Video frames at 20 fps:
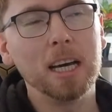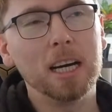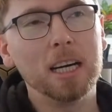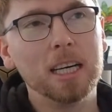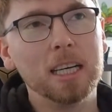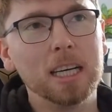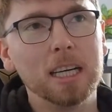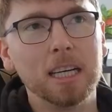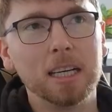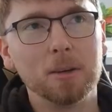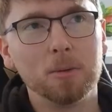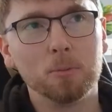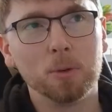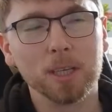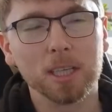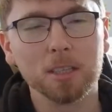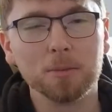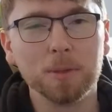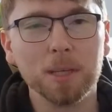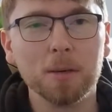
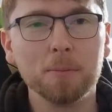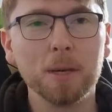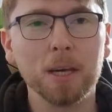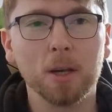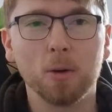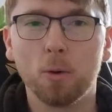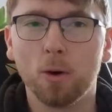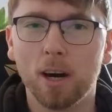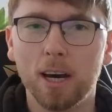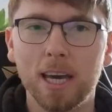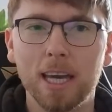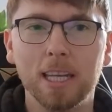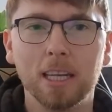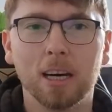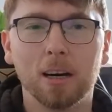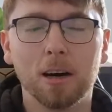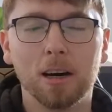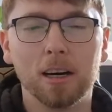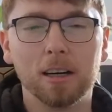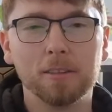going to be a bit quiet in
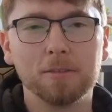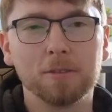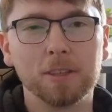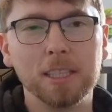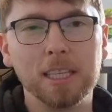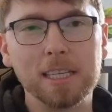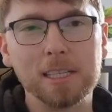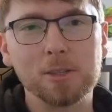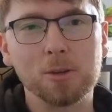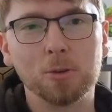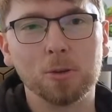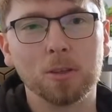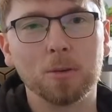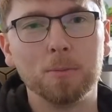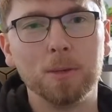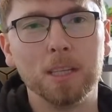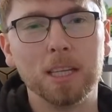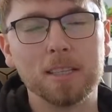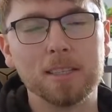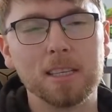our free Discord
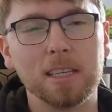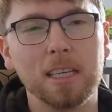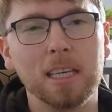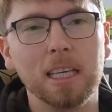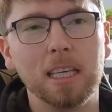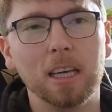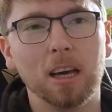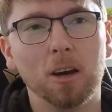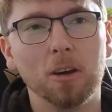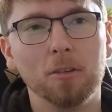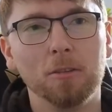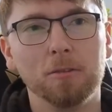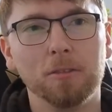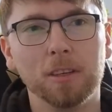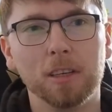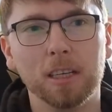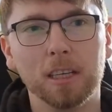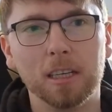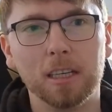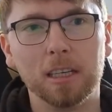community
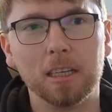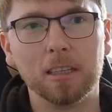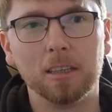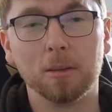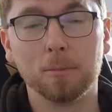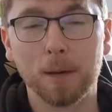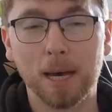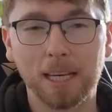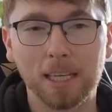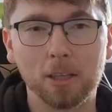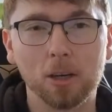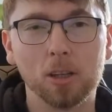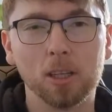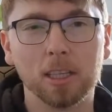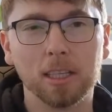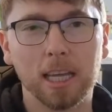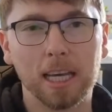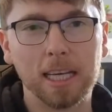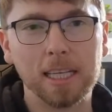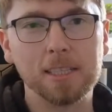over the bank
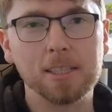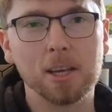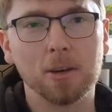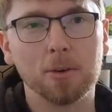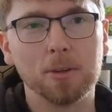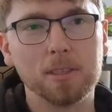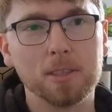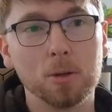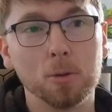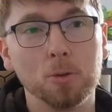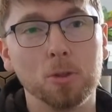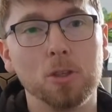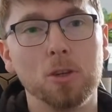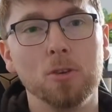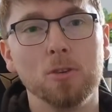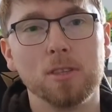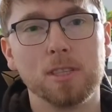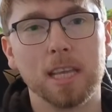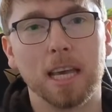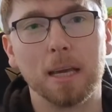holiday, so until
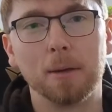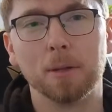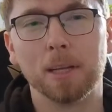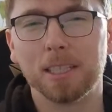Tuesday. But that's